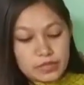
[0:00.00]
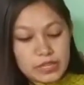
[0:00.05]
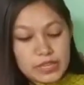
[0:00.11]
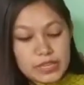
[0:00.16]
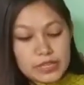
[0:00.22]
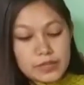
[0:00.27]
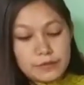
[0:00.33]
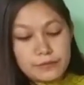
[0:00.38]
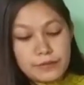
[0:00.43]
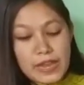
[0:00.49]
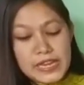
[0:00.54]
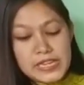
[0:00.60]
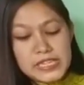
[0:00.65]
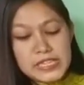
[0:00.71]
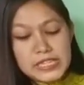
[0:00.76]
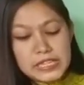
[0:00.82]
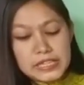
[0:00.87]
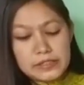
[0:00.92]
If
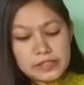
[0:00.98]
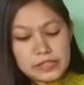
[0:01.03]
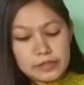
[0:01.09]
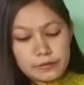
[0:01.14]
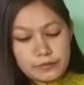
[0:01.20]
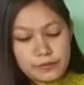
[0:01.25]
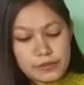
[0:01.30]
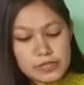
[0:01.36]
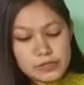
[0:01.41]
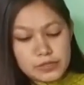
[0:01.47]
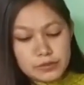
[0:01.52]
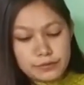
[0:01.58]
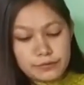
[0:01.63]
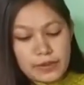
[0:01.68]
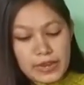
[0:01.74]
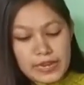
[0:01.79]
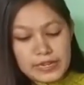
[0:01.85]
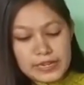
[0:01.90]
finding it, it fails to
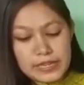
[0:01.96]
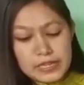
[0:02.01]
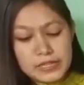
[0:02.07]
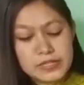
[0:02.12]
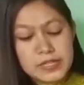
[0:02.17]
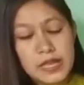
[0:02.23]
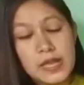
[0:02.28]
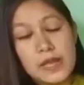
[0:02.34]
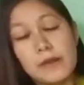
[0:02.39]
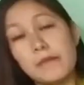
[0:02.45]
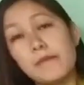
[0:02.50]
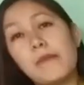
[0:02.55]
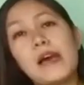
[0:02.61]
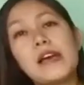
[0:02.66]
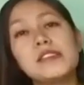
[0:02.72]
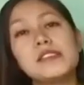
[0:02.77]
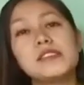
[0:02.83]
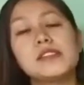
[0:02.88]
find its
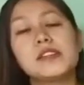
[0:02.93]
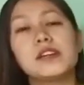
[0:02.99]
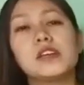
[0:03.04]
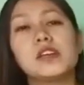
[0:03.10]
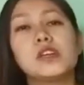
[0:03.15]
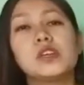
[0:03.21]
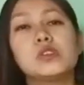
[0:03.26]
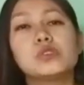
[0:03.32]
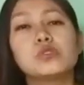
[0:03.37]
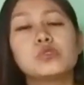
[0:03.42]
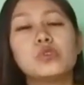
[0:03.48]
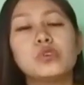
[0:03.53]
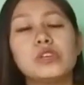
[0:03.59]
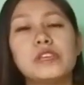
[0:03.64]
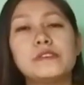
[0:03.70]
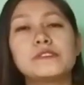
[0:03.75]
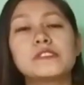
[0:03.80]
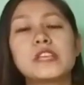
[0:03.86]
master. So
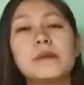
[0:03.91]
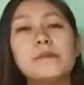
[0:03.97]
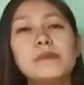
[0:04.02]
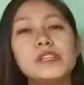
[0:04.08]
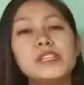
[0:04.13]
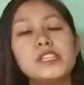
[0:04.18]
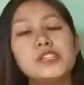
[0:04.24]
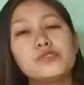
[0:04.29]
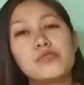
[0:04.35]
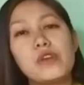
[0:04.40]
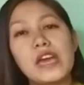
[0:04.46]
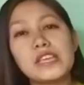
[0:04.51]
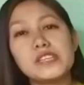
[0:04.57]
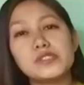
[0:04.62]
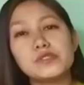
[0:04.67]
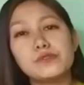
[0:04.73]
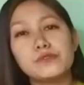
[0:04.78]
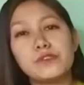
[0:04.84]
if somebody
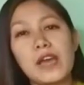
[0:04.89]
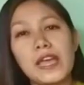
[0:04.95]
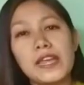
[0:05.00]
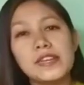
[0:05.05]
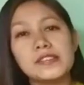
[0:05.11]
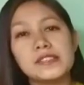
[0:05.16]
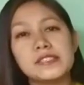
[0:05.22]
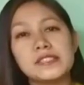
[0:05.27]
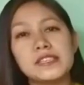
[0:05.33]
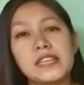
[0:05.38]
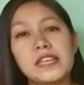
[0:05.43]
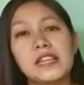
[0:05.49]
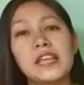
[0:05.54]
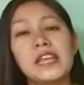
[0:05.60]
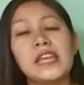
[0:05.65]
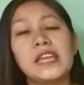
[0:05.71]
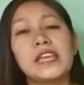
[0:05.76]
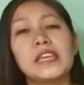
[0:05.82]
tries to find a snail,
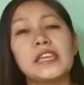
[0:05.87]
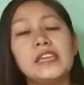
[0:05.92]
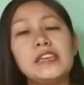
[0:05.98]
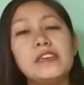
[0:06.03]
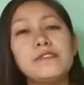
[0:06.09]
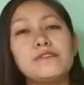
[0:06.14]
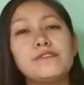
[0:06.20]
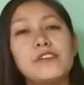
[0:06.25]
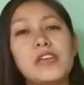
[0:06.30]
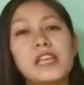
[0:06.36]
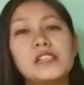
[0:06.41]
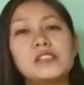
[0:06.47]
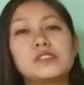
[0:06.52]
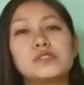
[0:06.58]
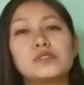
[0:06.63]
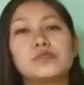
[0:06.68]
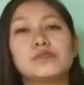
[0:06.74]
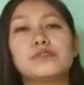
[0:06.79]
he
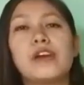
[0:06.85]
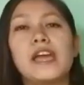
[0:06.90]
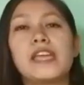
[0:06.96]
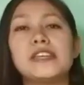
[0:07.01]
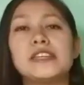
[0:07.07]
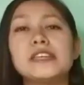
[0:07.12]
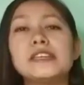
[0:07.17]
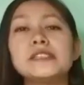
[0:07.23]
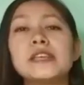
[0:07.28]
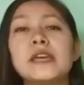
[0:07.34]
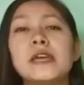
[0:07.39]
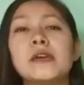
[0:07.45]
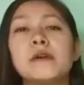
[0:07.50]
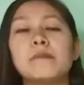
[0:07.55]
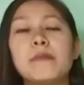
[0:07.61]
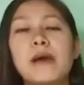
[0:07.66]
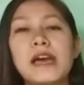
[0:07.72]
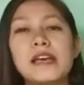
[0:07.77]
fails to find his
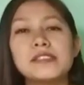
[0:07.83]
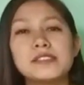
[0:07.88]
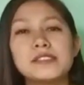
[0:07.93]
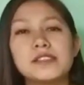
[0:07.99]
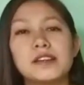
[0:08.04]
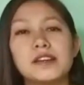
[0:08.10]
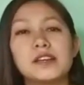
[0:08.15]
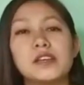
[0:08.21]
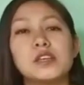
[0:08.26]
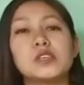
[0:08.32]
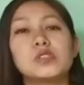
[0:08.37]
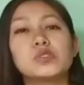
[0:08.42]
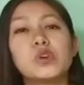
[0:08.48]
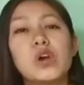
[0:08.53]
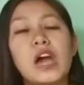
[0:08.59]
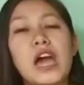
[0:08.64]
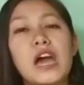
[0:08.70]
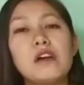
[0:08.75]
master.
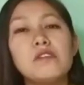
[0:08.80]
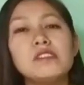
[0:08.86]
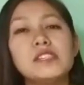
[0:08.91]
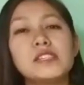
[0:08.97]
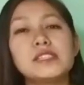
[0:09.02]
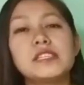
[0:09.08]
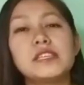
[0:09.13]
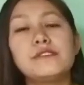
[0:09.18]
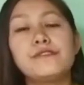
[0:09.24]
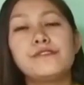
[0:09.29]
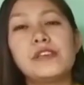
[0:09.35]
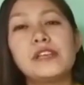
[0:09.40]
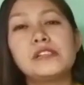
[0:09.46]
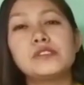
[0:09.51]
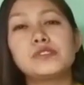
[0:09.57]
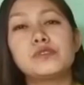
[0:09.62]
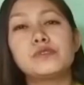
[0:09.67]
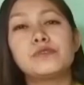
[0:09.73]
So how does he
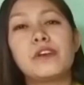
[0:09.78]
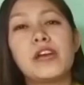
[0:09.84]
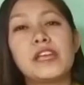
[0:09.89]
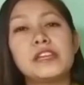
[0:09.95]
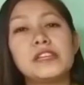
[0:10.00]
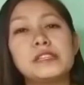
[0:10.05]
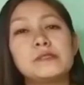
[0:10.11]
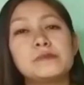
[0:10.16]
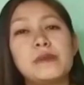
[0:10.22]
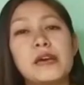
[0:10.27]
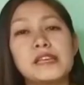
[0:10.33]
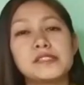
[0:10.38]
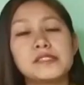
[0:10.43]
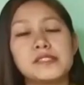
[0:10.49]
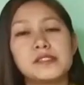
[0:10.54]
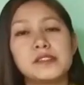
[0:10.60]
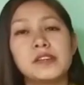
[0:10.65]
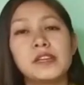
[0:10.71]
fails to find his
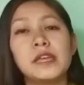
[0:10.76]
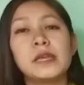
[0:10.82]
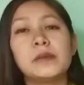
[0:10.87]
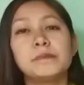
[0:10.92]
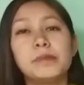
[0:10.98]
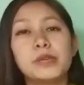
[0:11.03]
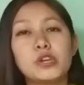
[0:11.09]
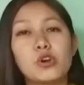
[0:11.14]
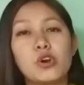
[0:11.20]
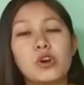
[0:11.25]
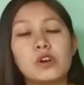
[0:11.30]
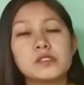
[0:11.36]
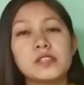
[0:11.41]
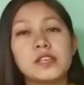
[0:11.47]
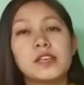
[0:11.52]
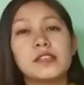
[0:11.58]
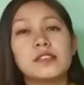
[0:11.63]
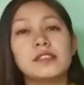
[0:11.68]
master?
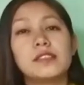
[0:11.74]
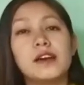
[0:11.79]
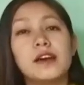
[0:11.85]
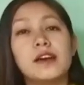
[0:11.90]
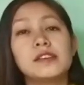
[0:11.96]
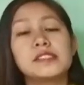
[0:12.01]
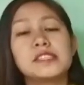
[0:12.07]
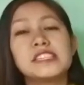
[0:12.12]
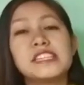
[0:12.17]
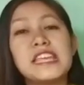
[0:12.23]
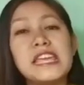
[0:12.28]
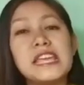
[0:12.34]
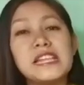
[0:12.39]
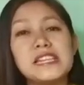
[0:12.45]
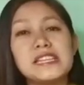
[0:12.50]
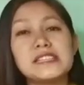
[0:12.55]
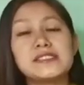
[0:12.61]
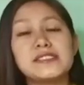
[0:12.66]
Because the snail
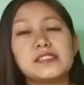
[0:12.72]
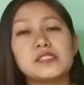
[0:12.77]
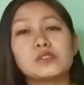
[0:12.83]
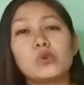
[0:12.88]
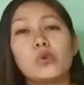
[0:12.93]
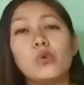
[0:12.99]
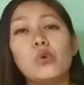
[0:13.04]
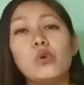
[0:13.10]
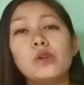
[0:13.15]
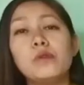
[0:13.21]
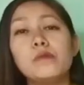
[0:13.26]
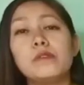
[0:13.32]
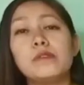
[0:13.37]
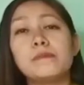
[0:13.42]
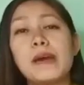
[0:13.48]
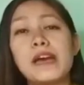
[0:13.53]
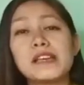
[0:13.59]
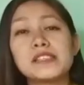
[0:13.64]
is his
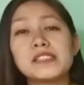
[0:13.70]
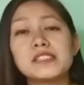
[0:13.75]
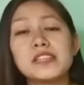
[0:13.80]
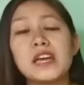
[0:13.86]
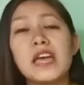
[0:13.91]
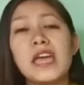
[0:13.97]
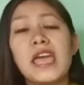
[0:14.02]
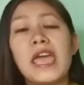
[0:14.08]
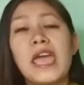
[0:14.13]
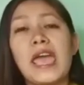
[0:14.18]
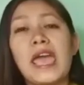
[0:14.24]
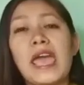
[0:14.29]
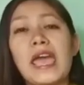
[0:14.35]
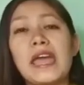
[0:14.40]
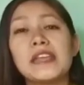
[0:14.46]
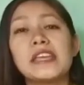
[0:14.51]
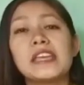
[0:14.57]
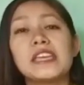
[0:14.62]
own master,
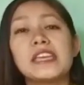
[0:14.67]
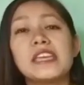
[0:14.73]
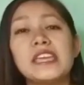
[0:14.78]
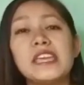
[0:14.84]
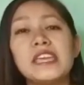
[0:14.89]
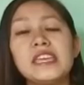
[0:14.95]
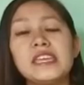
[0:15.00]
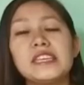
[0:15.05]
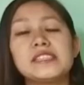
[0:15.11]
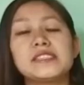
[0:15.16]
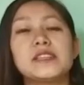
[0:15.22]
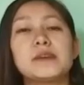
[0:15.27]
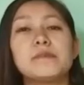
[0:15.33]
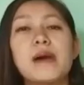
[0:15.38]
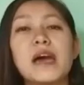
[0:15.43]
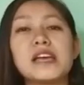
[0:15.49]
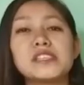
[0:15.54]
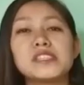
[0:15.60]
and he is the
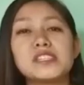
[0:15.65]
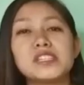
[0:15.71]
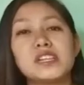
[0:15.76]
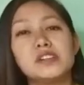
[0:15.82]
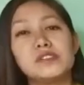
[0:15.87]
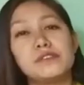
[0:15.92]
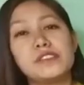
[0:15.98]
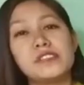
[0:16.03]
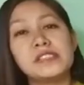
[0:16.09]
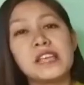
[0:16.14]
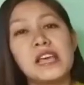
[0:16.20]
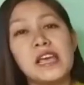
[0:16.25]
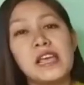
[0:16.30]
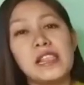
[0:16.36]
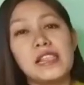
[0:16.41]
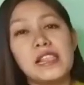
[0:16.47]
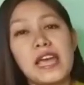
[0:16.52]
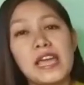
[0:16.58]
master of his
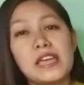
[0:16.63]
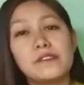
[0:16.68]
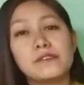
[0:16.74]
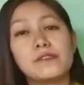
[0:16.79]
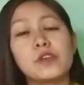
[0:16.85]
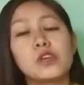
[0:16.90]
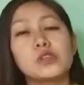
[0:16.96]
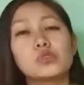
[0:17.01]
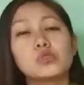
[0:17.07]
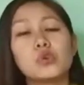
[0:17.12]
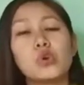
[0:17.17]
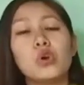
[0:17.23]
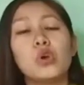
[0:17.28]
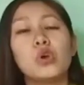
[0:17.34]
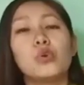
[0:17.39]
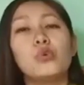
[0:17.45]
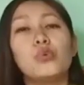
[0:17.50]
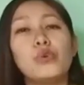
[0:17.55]
life.
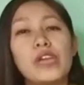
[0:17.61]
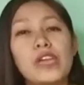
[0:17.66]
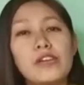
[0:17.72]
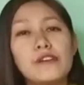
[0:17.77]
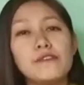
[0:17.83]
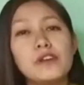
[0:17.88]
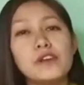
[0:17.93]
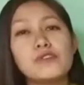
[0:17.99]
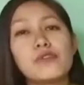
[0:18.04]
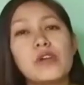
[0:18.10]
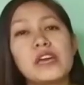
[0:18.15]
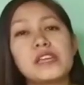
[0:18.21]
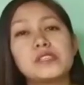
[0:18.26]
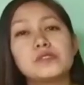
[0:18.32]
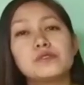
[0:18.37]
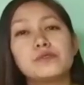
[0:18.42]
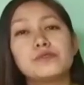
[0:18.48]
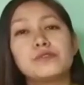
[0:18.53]
So whoever
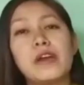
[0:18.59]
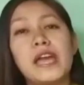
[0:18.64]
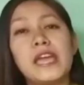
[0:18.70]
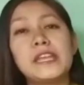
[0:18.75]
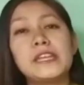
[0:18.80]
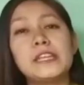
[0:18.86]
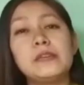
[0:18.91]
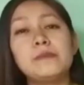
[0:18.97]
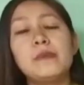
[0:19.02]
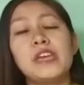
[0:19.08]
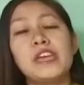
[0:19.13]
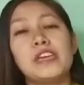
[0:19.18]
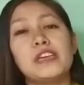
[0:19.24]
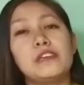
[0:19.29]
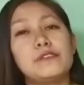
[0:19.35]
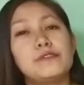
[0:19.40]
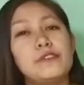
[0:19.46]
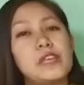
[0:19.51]
tries to find him,
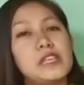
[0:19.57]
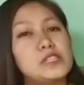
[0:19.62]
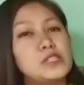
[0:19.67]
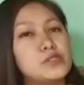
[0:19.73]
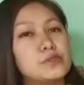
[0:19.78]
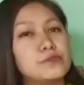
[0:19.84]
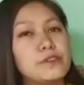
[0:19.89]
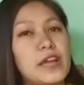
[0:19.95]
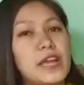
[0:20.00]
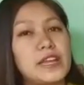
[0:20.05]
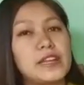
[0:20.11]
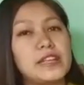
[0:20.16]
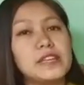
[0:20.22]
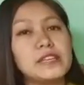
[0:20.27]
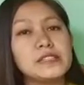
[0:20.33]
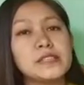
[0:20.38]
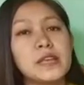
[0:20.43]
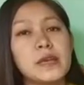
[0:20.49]
he fails to find
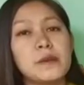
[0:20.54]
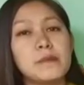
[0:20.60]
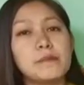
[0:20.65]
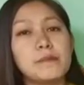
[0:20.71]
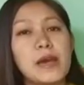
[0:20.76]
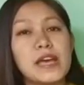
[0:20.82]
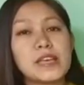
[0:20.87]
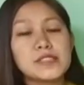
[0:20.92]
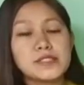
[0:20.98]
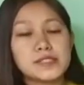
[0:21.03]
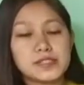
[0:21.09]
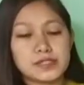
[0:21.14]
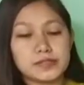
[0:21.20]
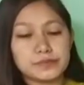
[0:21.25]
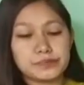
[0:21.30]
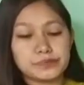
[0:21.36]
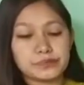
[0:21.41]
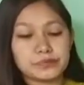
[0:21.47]
his master.